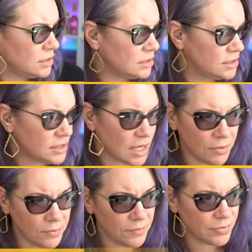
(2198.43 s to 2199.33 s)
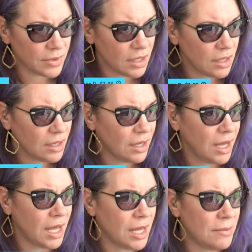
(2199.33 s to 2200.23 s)
So,
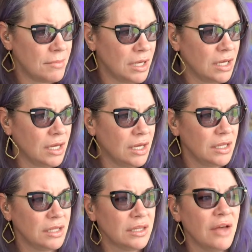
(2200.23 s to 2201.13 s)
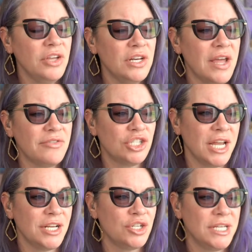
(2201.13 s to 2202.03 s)
um, Love You Never
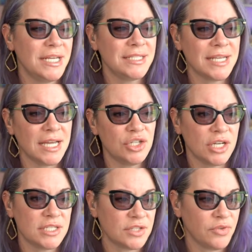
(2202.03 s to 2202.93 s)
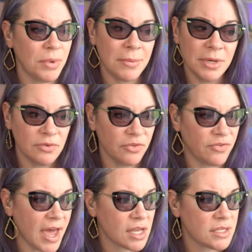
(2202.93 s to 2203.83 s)
Change D said, Justice for Bubba,
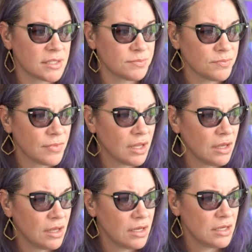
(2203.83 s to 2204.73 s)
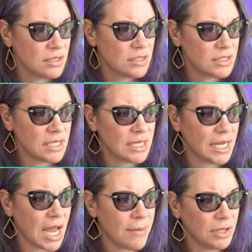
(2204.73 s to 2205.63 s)
facts.
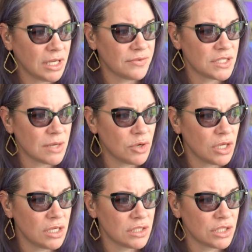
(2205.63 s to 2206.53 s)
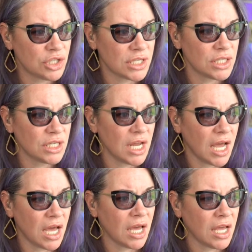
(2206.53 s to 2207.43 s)
Cindy, Emily, if someone suggested
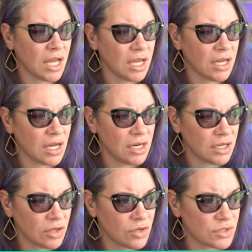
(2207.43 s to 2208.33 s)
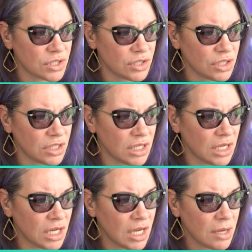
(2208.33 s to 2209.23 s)
I gun and clothes could
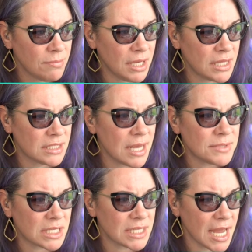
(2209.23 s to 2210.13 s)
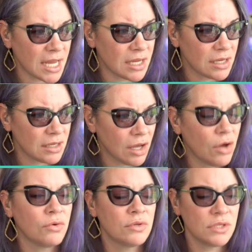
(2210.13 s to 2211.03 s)
be in the septic tank,
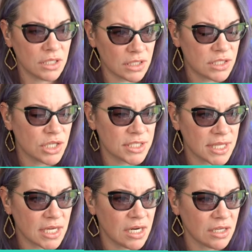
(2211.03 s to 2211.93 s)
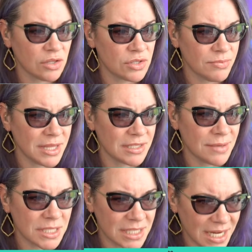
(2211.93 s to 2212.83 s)
oh, suggested the gun and clothes could be in the
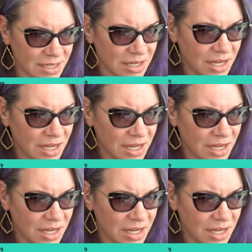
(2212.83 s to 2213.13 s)
septic tank.